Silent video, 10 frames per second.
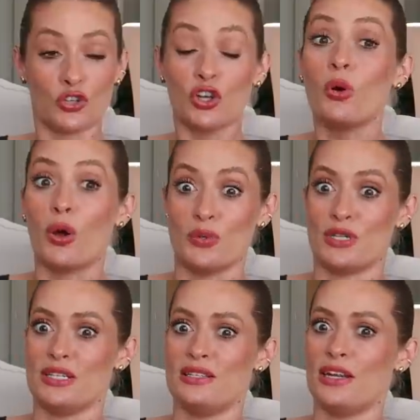too
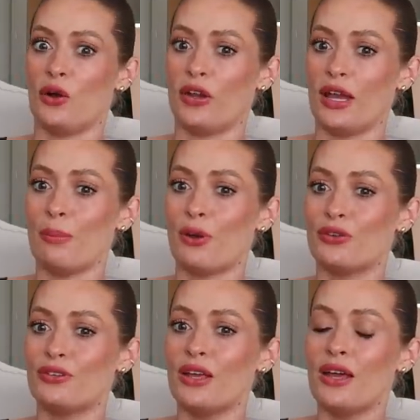OTT on it
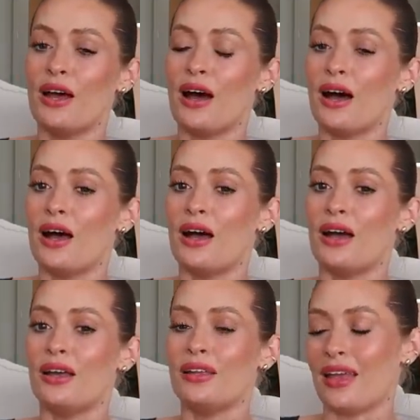because
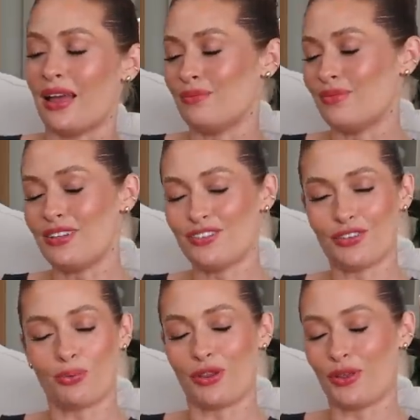yeah, it's
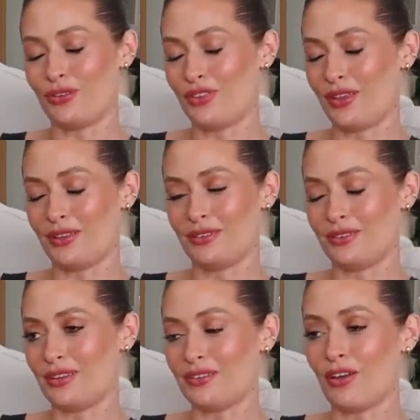just one of those
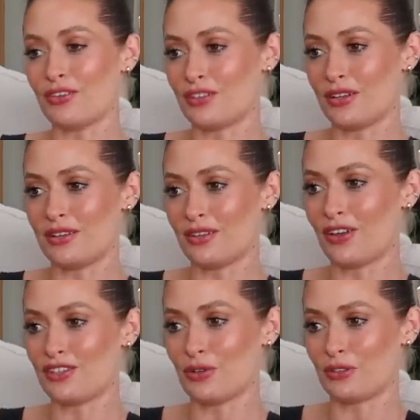things. It's hard to, it's
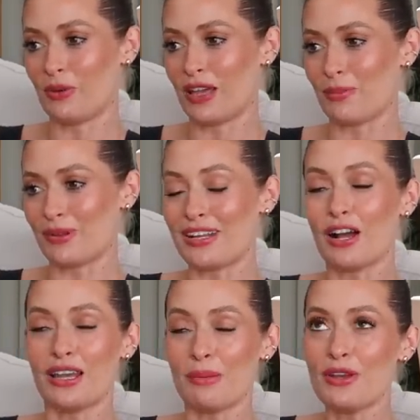hard to explain, but
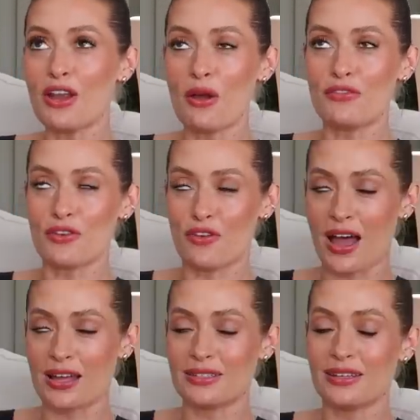tell, let me know if you've
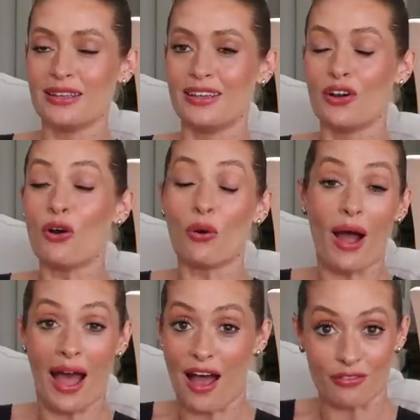had or
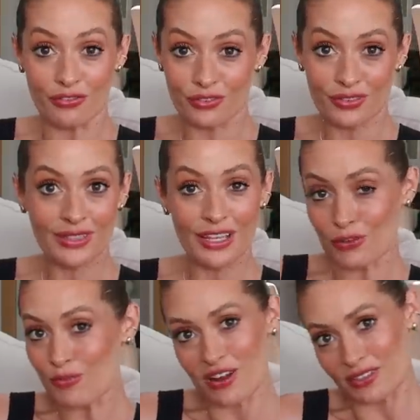have if
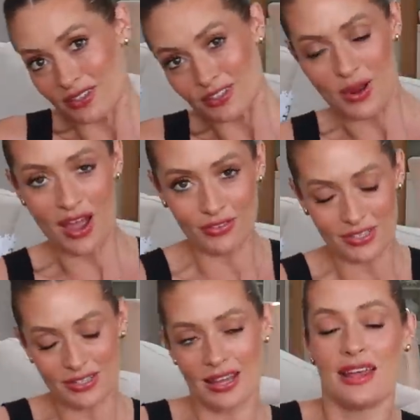you're pregnant and you have
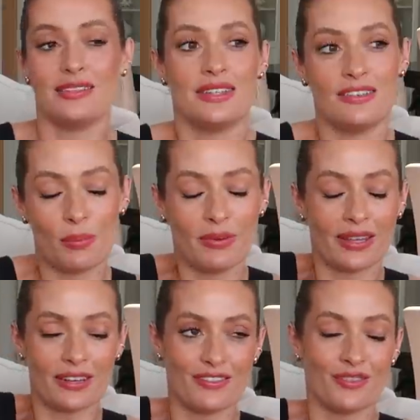an anterior
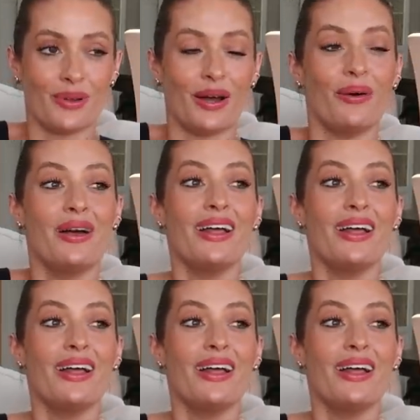placenta as well.